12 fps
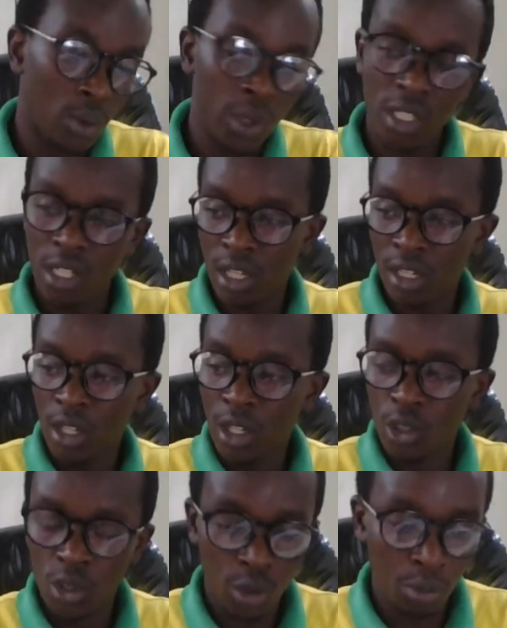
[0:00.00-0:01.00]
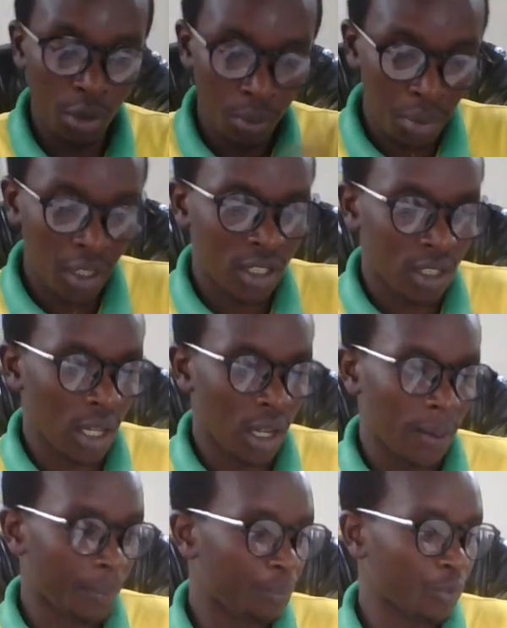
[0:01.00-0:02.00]
which are to be pressed
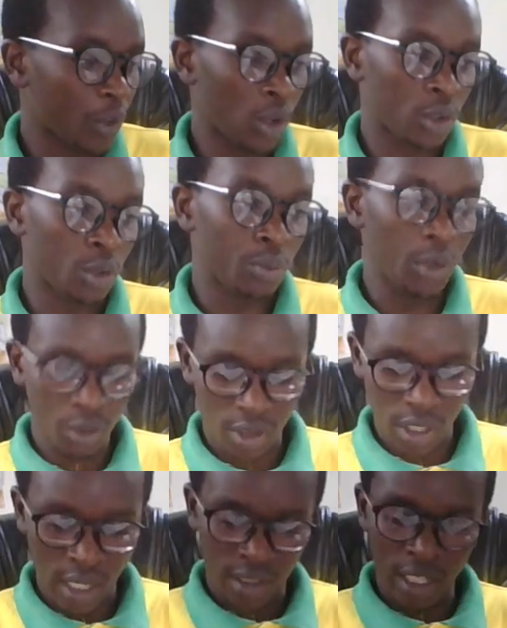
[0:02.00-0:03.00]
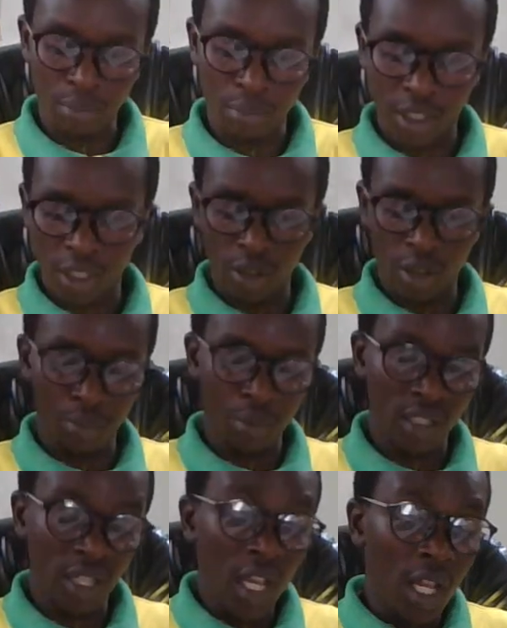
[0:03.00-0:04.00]
or to be used at that particular
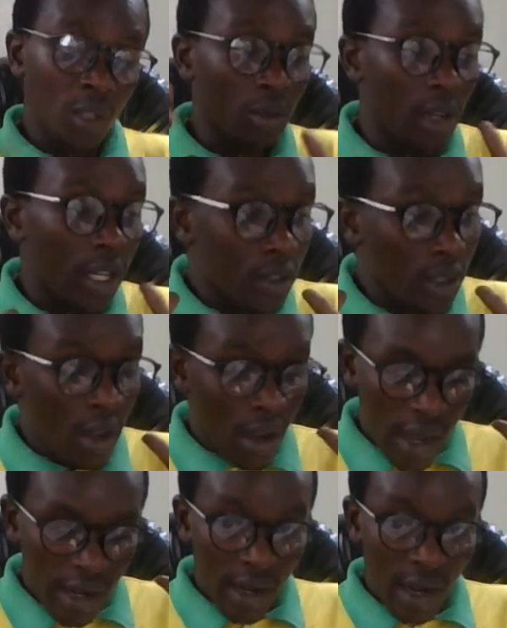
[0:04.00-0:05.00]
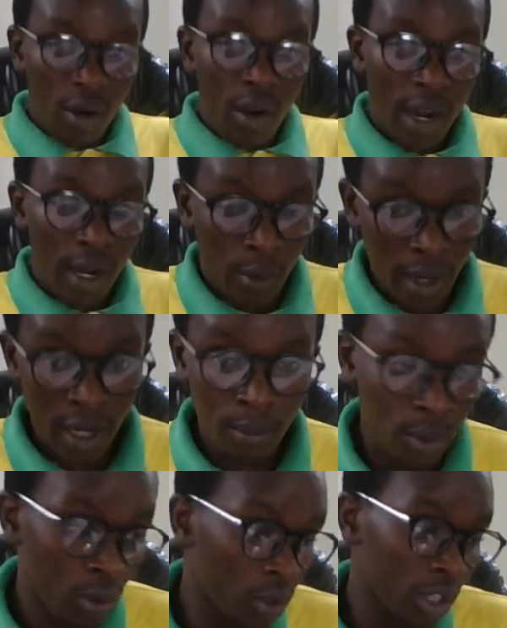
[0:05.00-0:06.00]
place. So guys, and now I
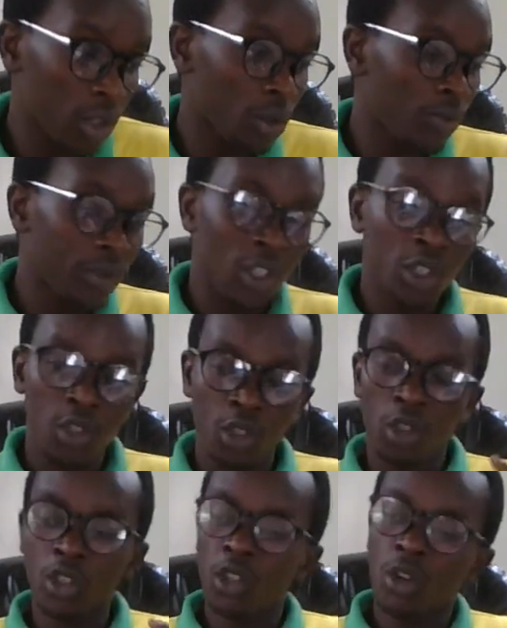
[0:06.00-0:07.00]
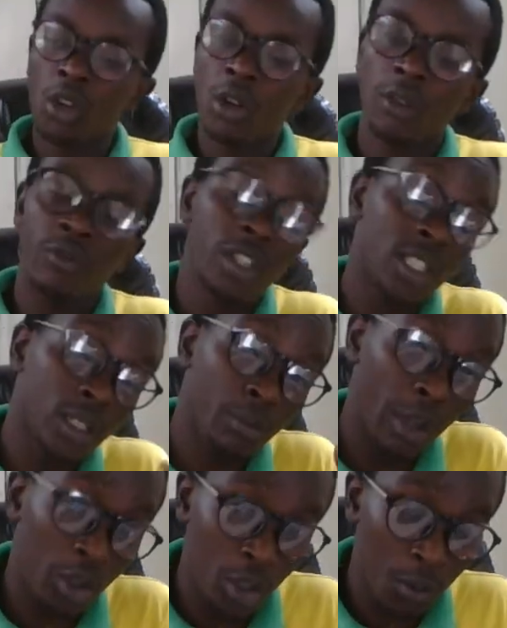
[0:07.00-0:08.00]
welcome you this to video tutorial. Visit
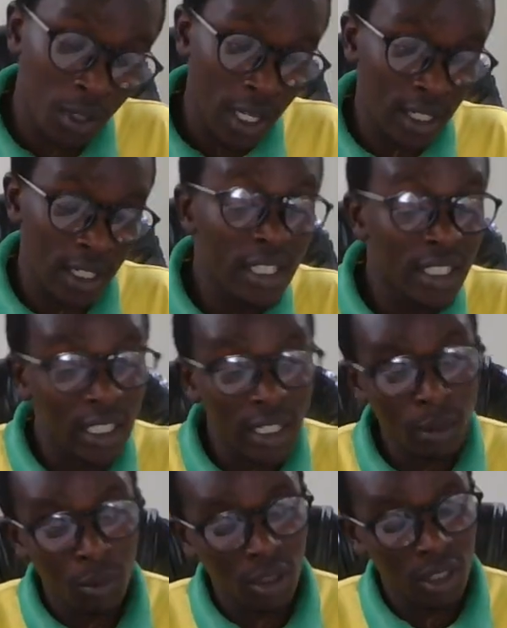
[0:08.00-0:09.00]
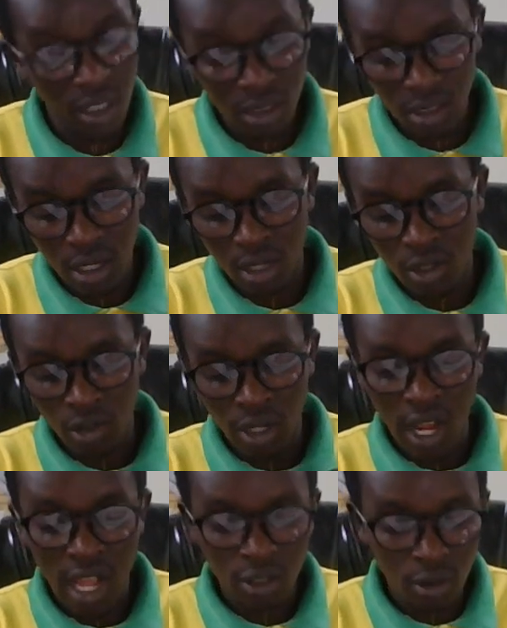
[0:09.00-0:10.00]
my YouTube channel Tikila Moses
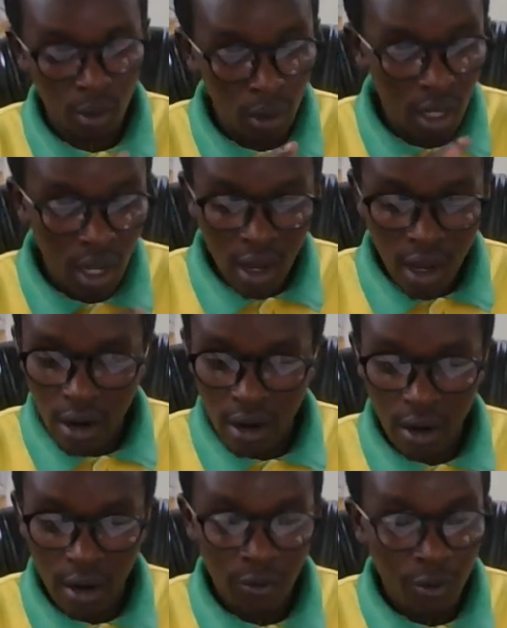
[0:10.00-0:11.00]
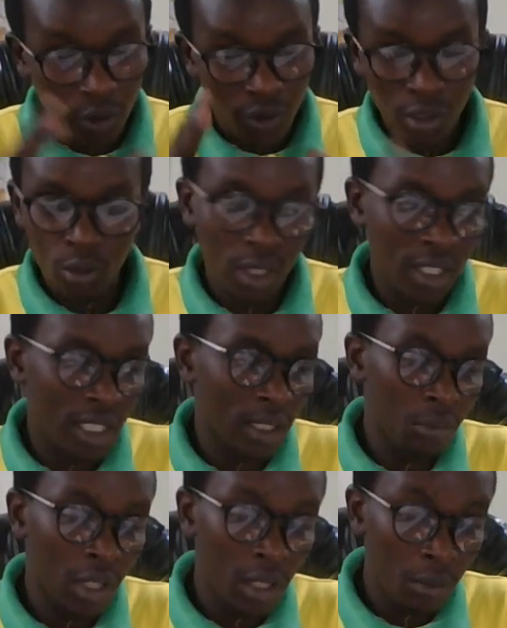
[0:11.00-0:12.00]
during a school for these ones
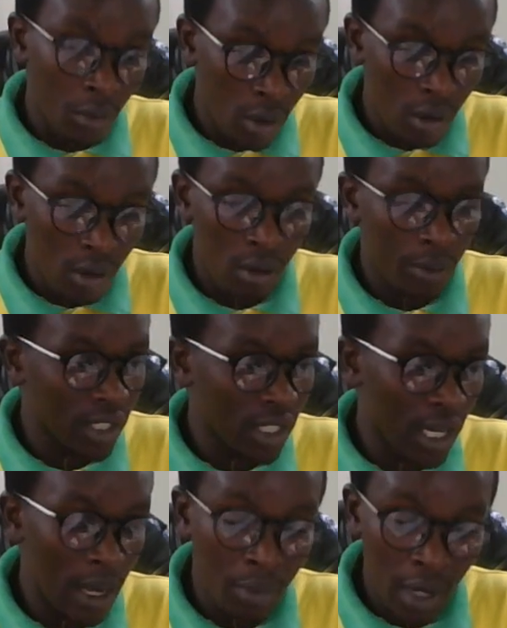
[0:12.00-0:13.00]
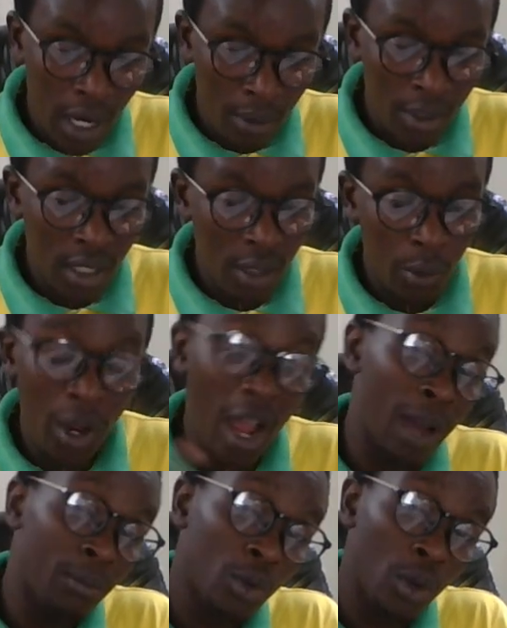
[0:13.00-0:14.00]
and many more which are upcoming, where
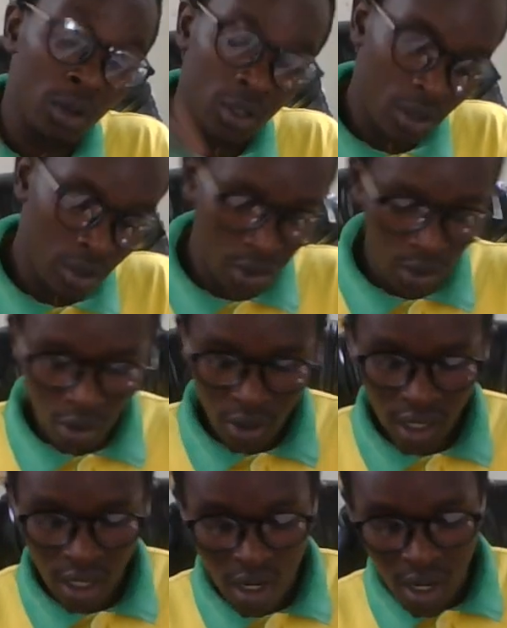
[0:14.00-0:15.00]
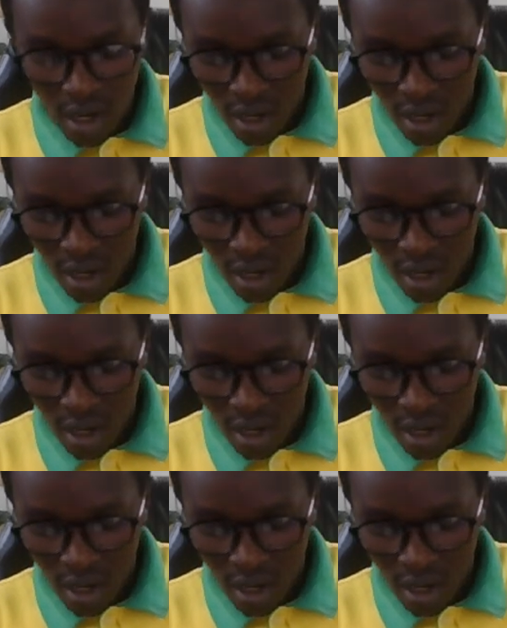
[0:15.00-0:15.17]
I'm also gonna